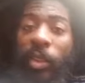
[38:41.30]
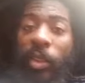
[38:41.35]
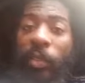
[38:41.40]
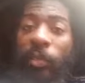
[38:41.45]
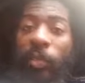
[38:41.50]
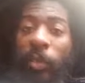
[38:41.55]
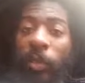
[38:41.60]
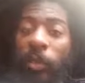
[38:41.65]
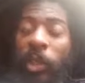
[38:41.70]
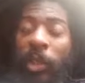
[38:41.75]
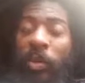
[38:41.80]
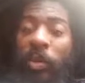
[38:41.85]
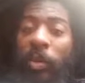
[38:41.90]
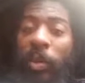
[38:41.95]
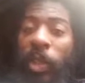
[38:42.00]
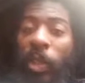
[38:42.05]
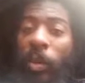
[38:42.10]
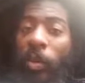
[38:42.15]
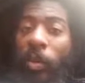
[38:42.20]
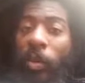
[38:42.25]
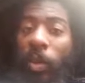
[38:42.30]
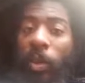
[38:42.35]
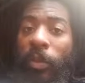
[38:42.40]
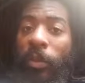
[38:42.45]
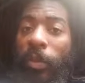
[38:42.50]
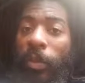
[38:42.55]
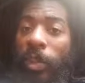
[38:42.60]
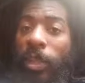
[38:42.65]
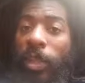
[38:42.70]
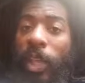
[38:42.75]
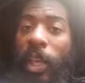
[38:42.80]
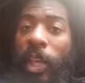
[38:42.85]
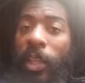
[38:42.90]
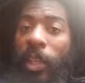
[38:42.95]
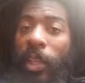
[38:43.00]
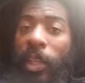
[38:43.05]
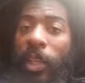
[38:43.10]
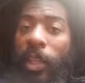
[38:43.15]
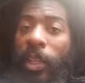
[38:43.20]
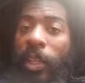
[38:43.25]
for people that work for
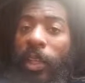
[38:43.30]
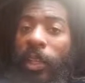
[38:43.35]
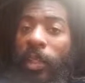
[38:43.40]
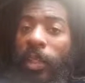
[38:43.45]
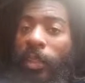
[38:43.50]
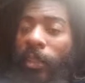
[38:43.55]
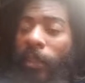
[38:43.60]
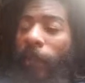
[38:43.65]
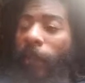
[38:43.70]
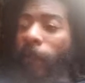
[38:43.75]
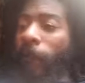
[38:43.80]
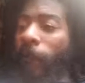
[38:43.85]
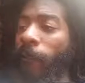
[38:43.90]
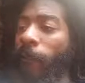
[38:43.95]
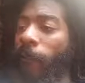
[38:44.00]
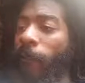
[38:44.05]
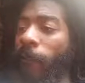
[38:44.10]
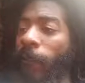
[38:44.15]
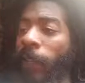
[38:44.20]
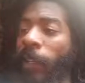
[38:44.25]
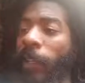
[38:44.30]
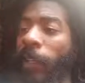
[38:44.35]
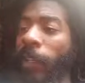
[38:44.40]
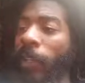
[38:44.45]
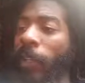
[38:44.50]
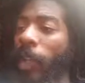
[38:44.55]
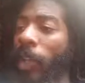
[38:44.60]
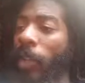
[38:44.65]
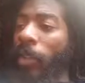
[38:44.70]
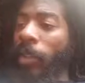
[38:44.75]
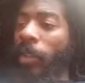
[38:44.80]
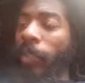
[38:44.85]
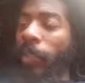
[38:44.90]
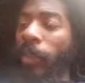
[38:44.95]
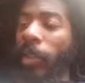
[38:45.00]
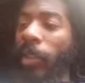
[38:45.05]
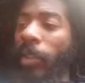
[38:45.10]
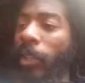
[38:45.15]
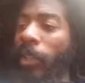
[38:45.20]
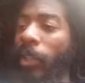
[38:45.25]
satellites. That was the
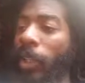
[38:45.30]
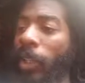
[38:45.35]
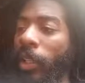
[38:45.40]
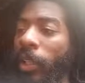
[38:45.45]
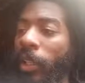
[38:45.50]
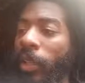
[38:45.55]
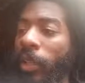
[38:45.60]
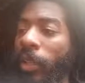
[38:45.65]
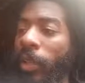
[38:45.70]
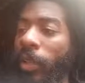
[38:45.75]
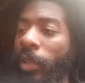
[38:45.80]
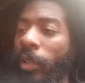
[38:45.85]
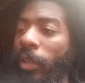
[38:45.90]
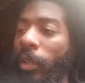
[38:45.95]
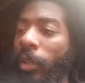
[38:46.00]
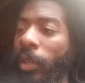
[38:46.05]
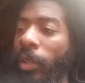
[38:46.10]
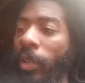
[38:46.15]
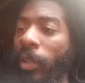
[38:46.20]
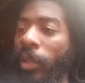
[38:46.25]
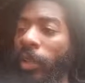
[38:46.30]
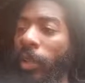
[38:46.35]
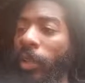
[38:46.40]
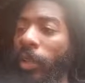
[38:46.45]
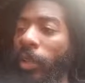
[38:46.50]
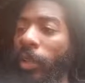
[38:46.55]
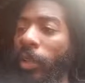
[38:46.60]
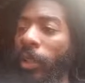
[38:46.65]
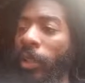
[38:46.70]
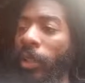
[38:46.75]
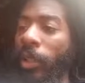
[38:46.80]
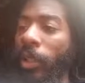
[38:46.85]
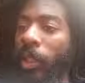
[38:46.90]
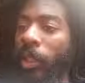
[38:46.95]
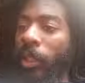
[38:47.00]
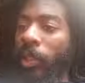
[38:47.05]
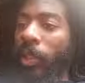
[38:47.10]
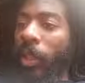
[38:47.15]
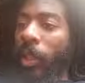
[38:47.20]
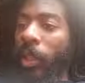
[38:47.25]
first thing. They
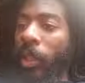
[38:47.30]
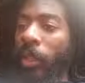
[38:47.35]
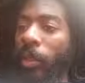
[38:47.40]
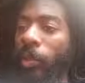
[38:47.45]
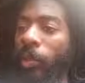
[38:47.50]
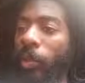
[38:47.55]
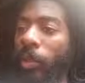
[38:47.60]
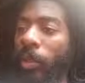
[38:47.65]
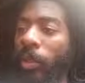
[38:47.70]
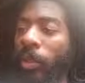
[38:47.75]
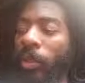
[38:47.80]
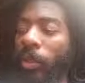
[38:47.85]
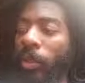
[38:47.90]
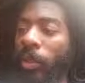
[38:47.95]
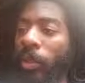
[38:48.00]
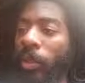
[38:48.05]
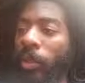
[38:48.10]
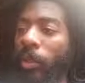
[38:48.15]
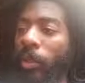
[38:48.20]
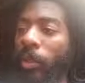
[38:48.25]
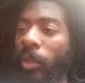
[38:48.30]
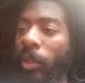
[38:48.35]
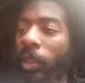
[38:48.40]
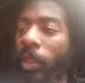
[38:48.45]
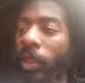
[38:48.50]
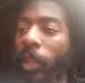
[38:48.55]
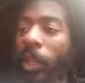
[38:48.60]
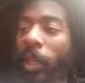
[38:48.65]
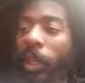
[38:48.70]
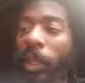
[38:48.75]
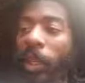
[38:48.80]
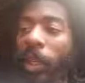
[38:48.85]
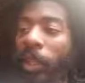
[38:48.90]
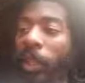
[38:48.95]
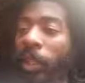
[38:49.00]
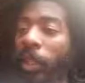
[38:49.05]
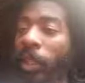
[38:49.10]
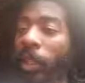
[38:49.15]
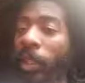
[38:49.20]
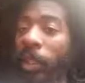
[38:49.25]
saw the person.
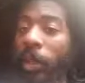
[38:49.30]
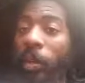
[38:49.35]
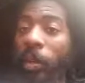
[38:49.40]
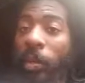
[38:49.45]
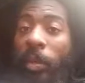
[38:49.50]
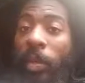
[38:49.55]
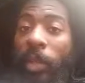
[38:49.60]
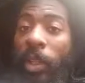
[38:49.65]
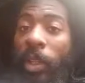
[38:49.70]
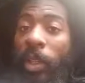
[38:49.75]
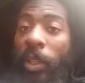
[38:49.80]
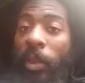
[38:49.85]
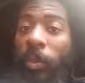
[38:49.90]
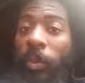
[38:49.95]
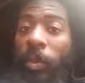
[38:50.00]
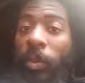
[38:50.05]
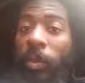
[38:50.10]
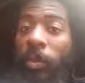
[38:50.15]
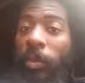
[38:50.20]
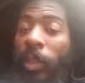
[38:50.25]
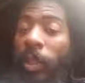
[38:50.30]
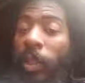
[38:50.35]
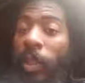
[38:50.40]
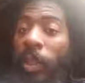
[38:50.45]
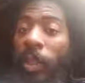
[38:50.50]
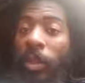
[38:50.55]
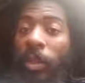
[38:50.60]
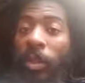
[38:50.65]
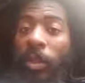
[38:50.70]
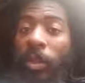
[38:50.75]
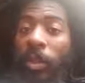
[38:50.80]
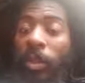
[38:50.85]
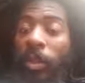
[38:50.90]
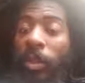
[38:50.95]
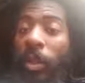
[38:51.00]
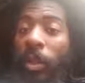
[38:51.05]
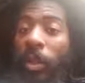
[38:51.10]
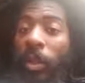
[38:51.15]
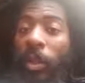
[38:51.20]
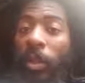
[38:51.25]
Then they, like a movie, they learned
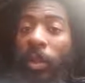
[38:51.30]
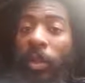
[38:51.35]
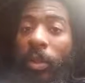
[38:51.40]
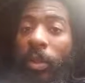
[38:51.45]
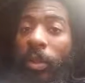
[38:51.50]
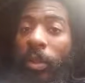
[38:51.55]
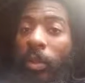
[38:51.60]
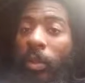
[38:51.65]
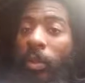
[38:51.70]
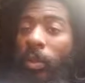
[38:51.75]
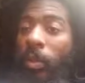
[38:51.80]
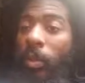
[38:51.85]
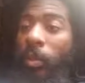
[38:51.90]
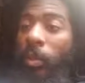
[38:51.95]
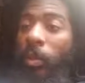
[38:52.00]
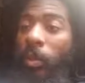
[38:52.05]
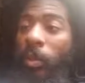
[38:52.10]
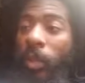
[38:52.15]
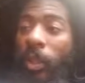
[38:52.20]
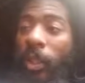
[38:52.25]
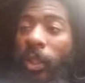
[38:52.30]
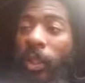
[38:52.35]
all what